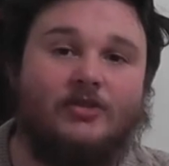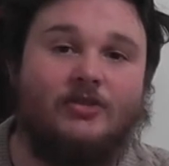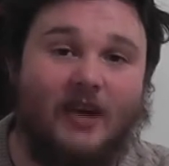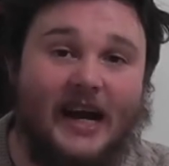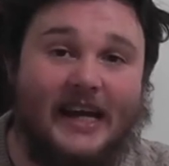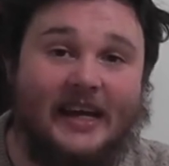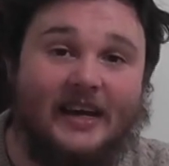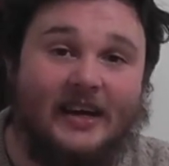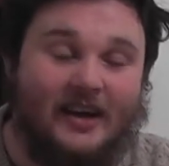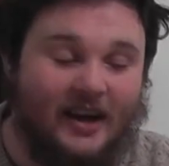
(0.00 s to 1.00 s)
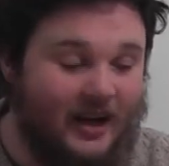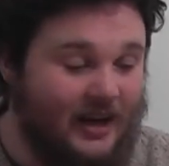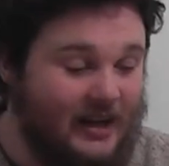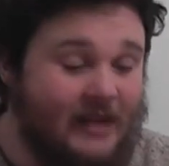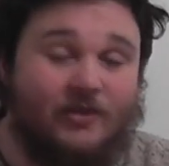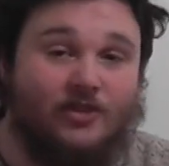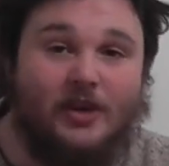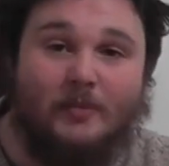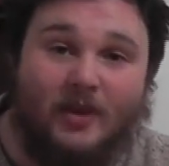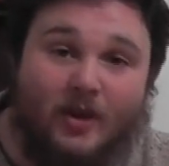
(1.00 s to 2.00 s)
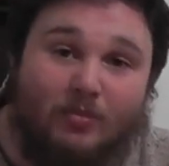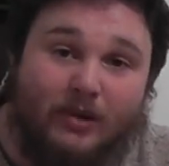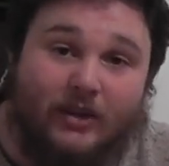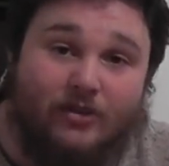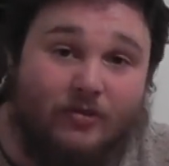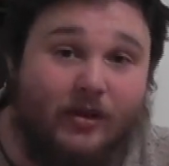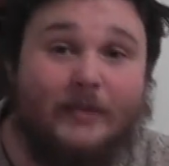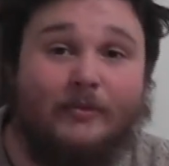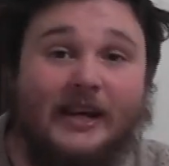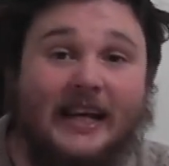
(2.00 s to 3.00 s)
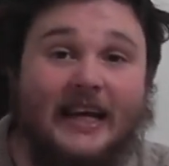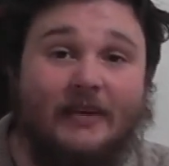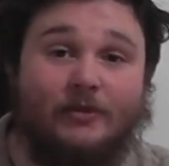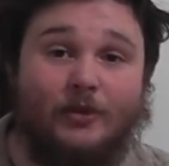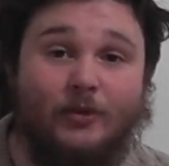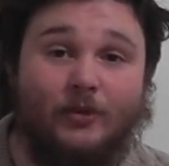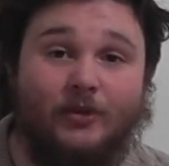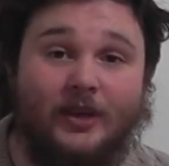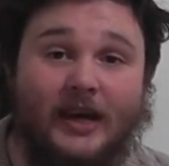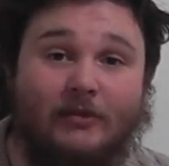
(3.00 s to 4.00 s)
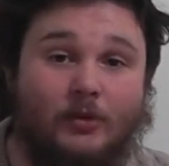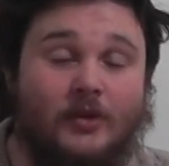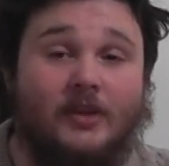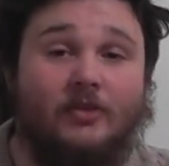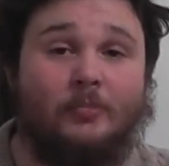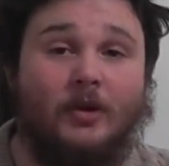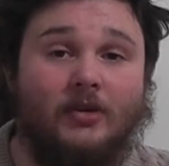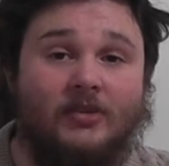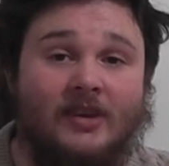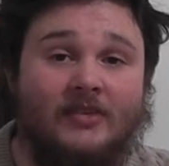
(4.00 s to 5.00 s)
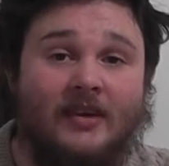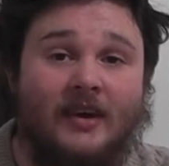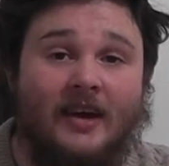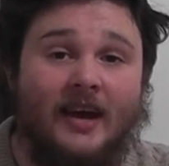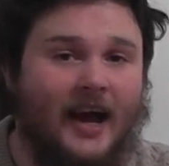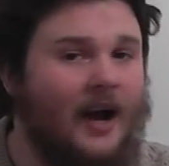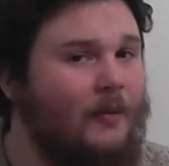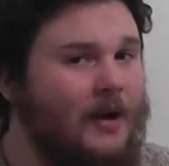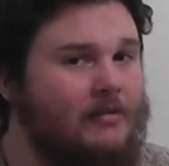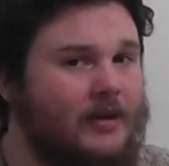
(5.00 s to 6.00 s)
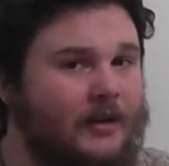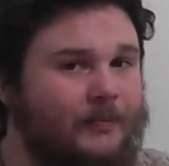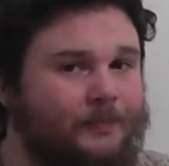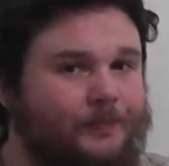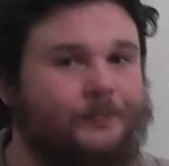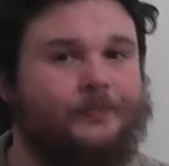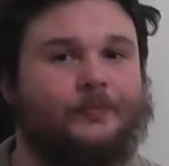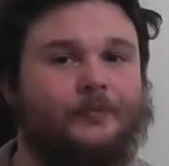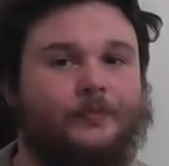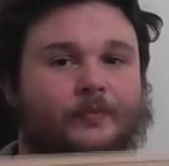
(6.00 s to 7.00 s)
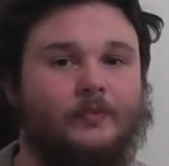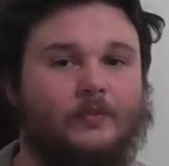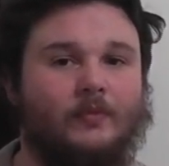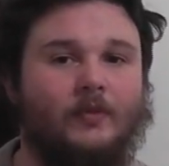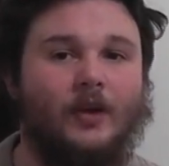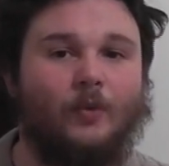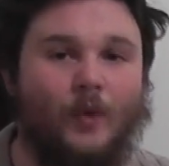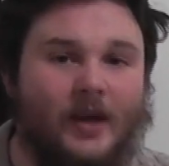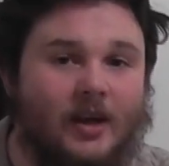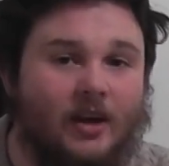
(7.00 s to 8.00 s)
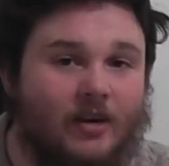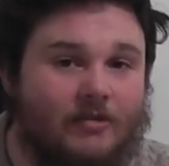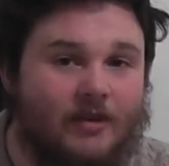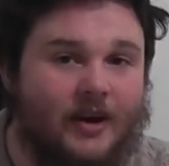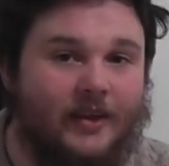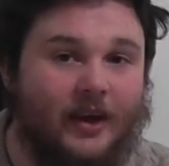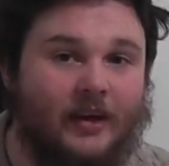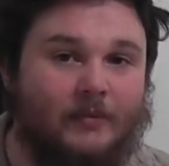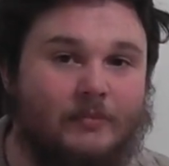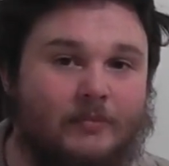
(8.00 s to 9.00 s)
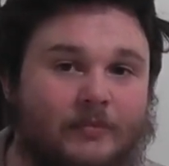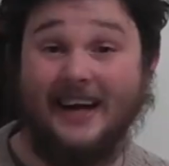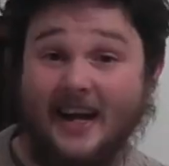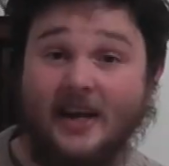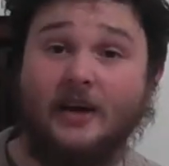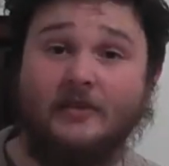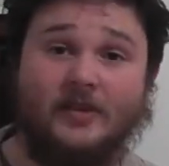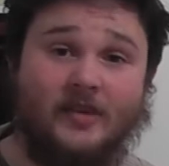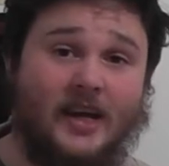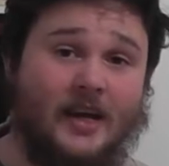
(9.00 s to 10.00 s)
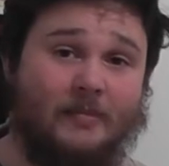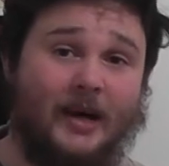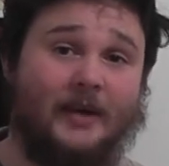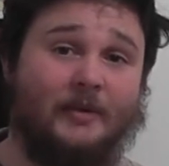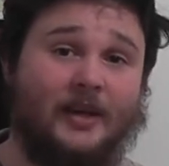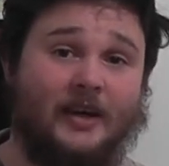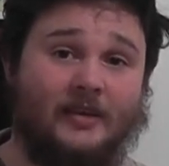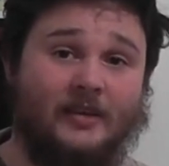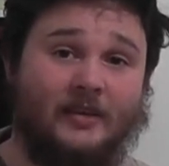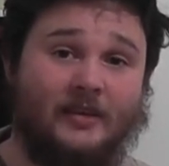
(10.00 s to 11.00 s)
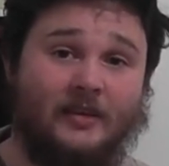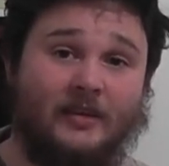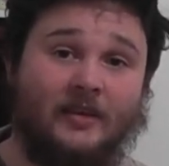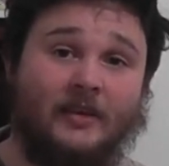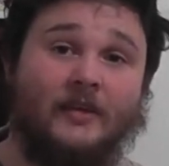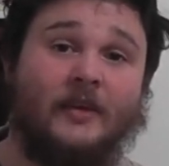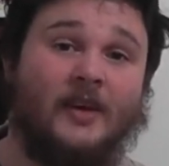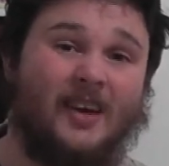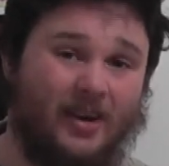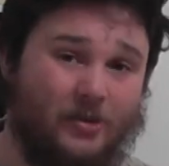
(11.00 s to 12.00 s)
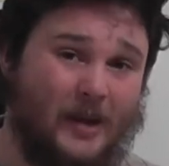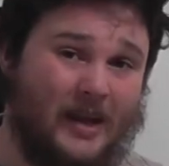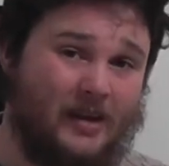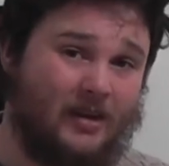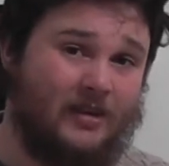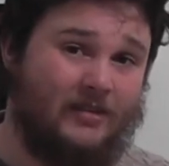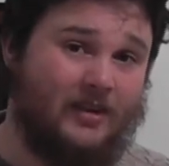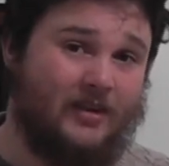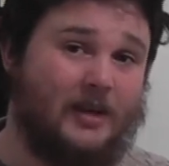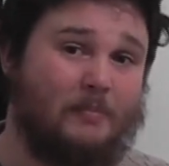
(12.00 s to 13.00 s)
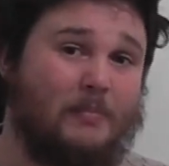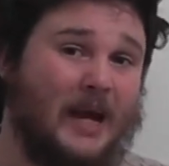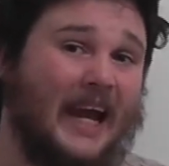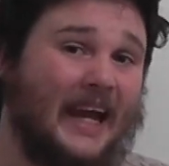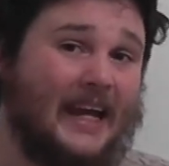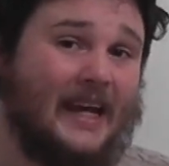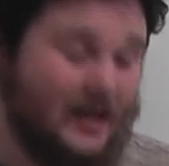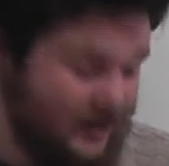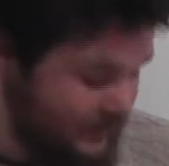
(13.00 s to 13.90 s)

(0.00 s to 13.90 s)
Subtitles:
tray, even cheaper than a picture frame really if you already have one of these boxes. However, we can go further. Heading over to eBay with I spent 99p